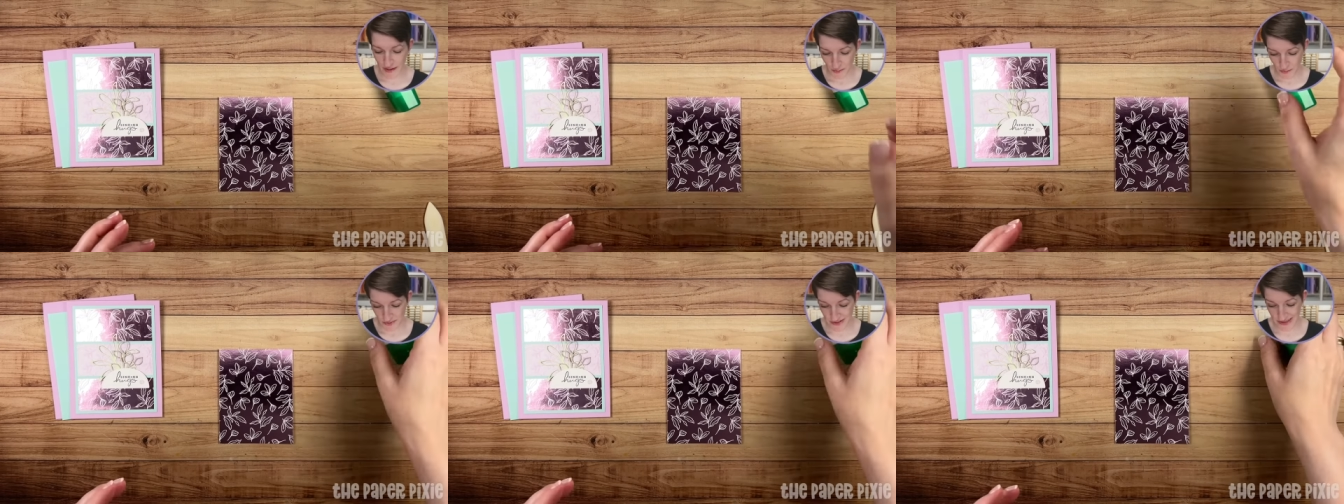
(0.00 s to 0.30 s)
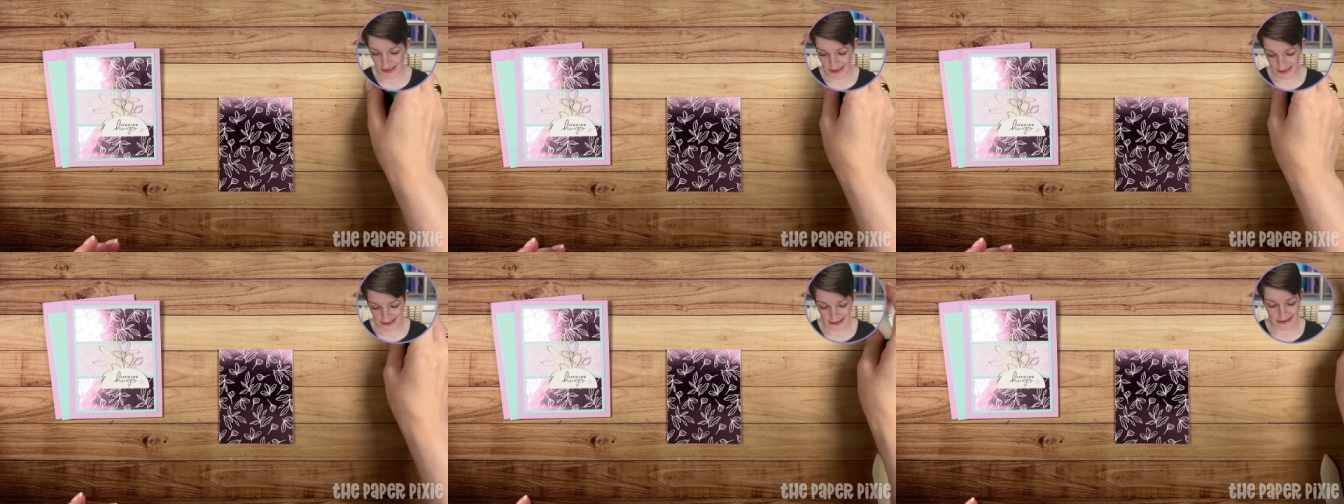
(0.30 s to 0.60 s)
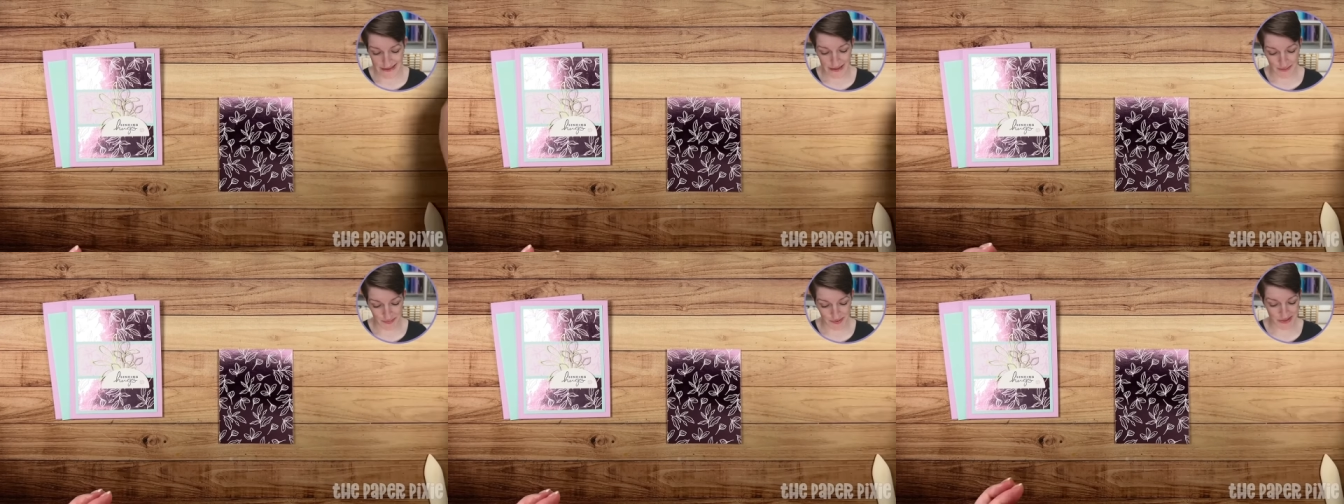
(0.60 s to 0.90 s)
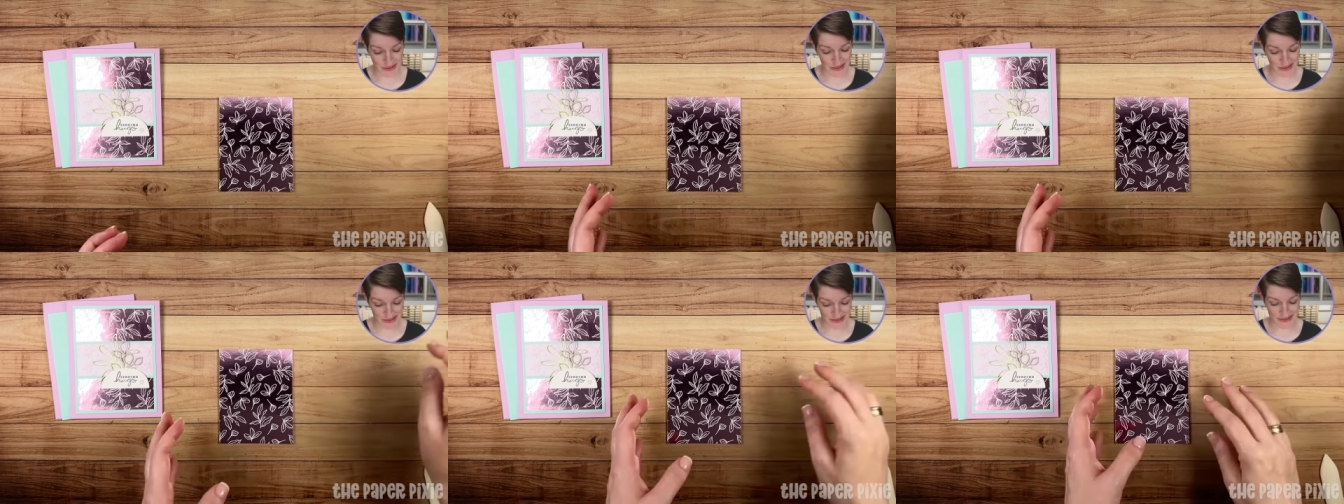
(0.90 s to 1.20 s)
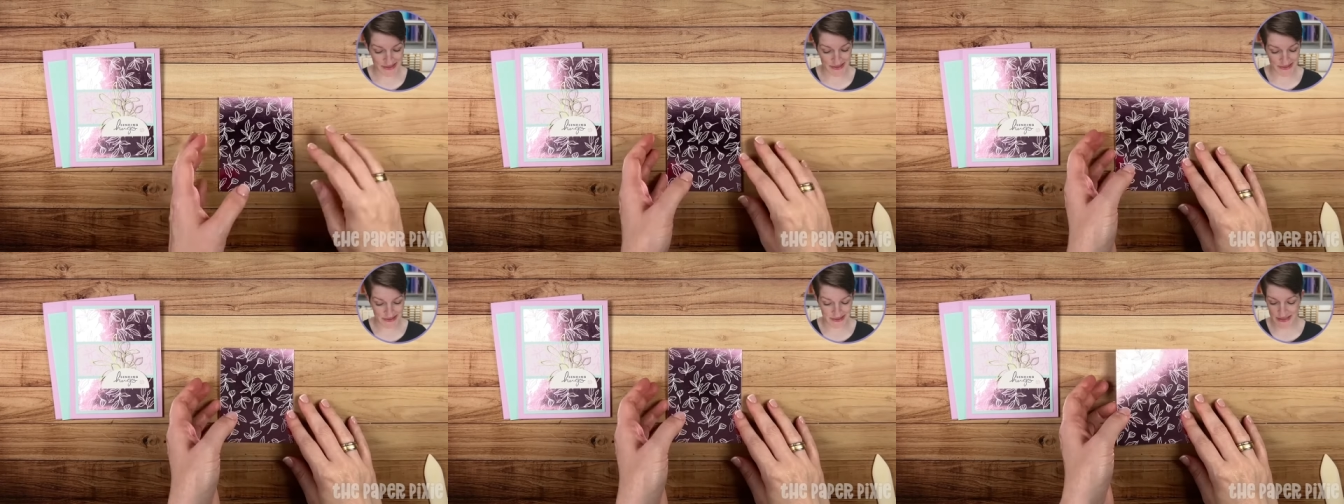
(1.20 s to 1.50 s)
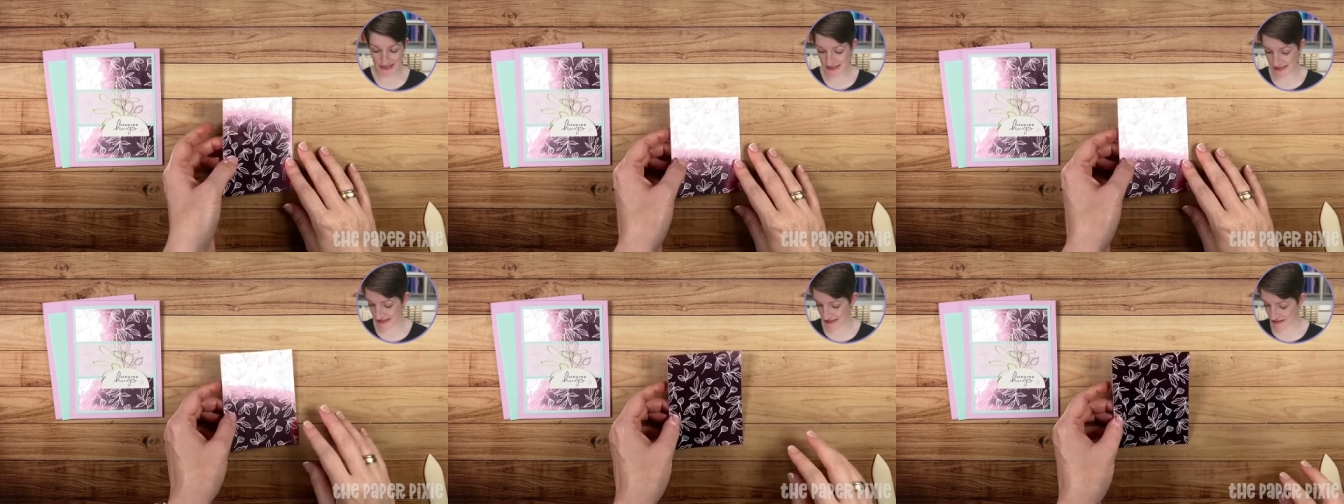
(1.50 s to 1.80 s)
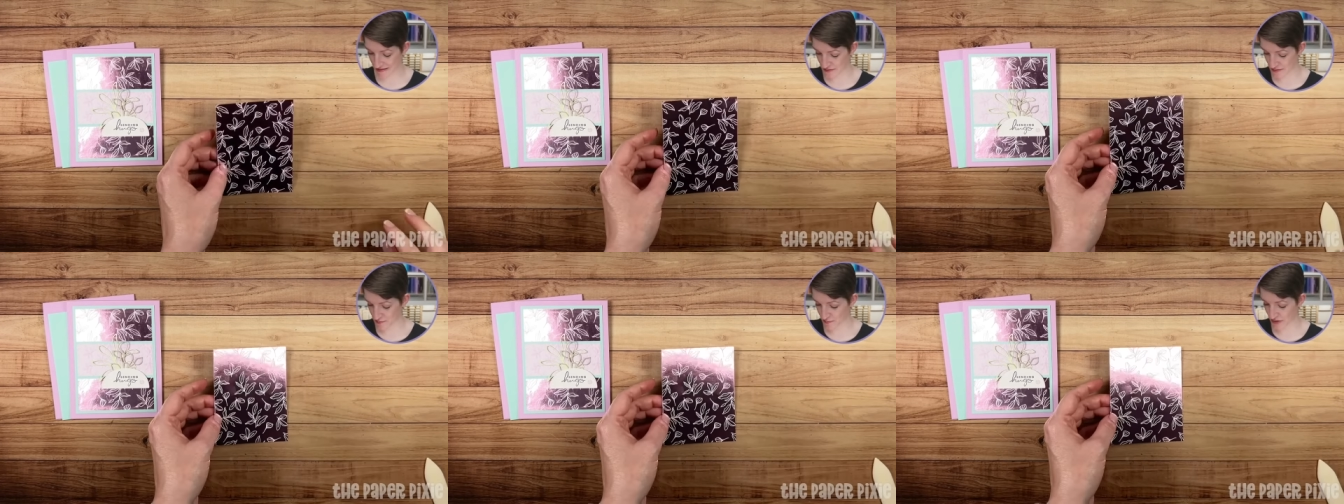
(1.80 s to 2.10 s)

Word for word: we needed to dip into the 16th inch